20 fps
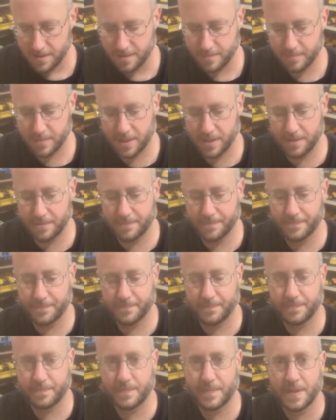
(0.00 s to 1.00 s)
But
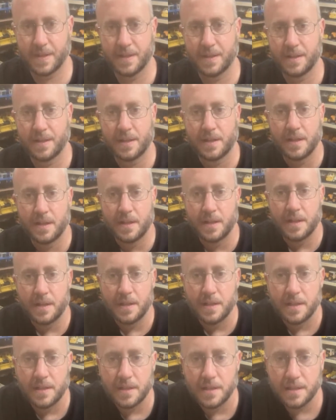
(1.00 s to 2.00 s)

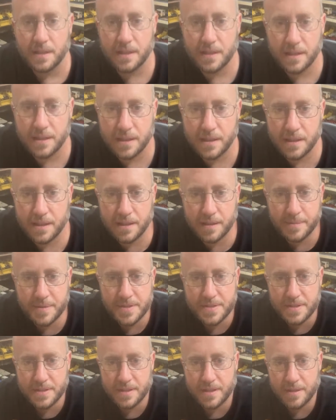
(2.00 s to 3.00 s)
let me
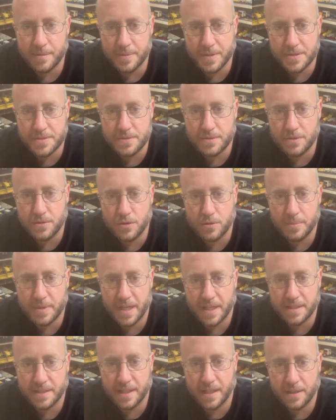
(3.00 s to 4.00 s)
see. I'm gonna scroll
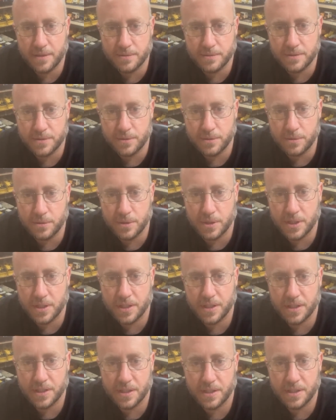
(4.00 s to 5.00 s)
back down to
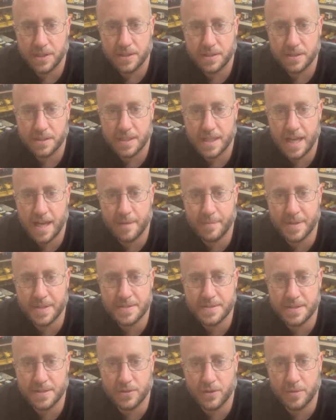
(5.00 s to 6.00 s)

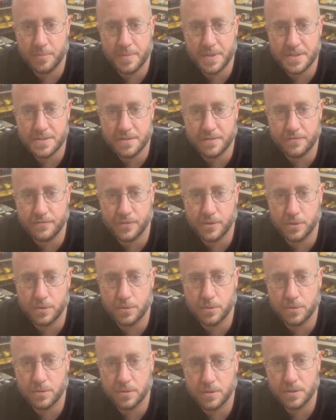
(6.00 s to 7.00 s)
comments. I know I missed a
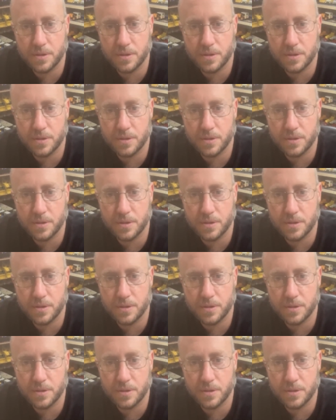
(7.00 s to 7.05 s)
few.